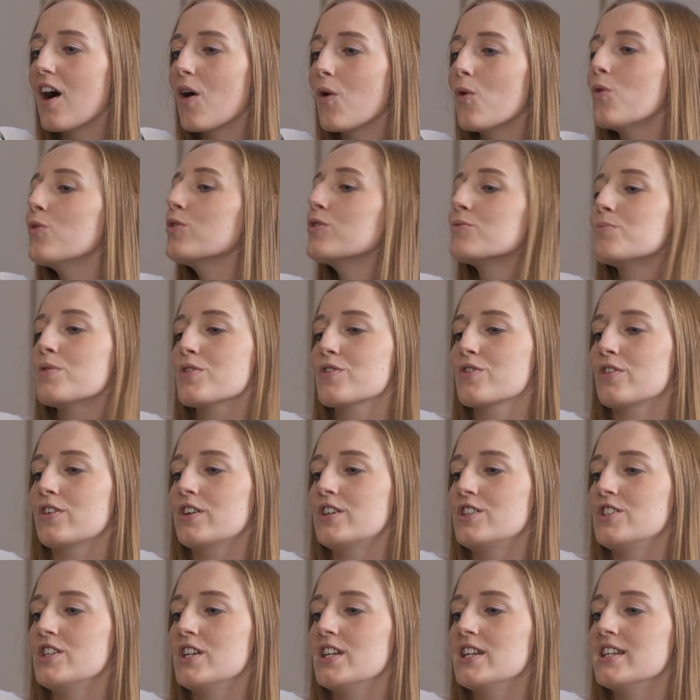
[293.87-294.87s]
all the
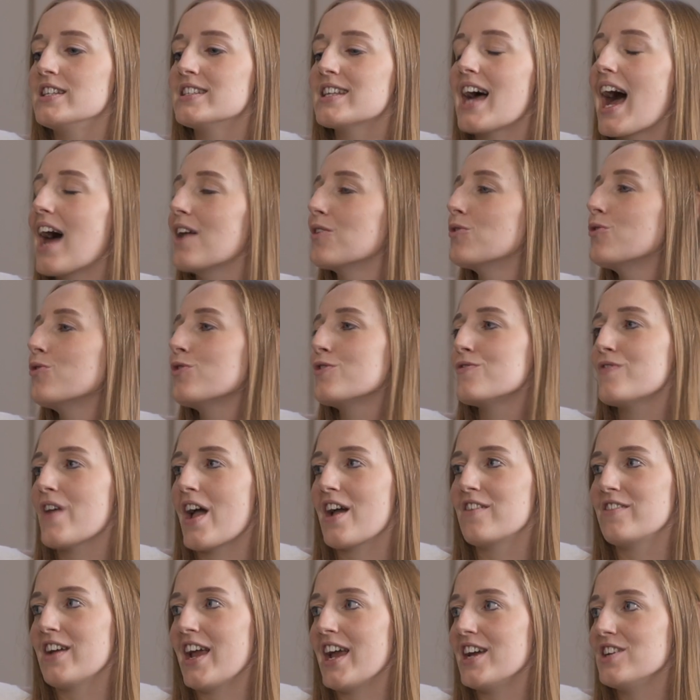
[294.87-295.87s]
pathologies and all the
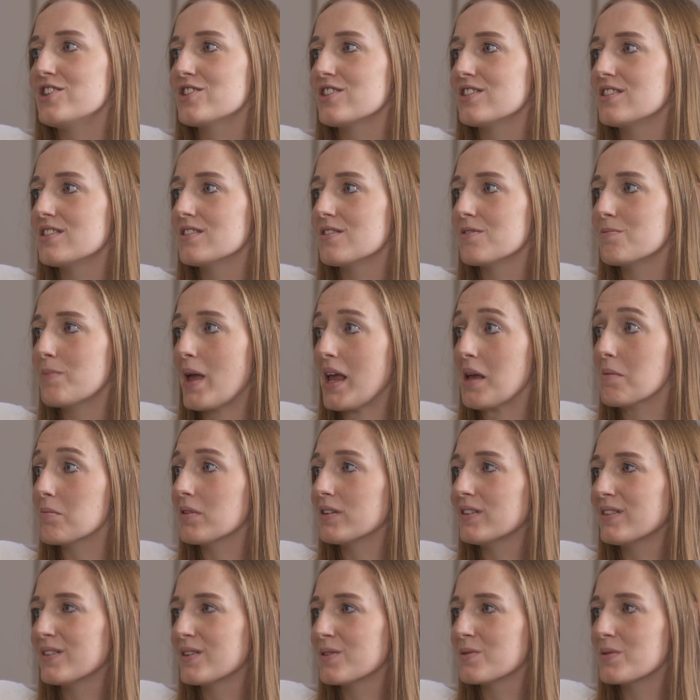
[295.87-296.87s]
variations of
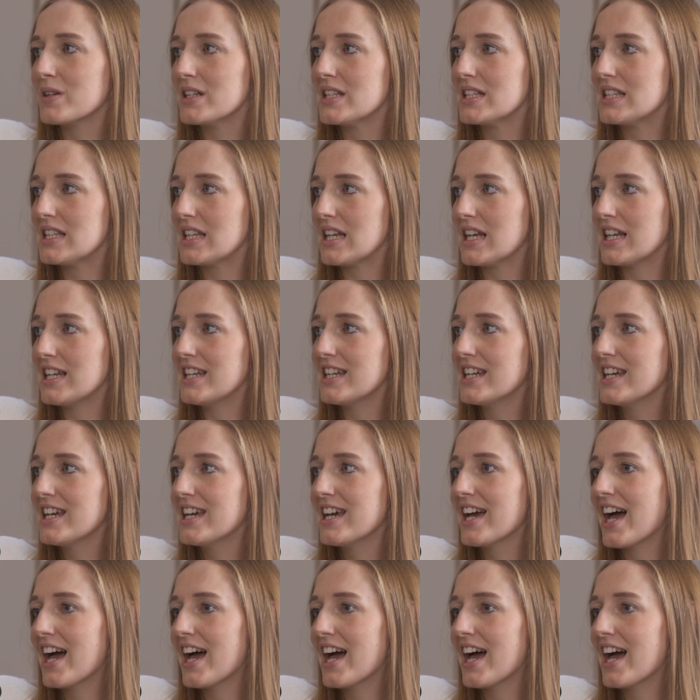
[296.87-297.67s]
people that we see.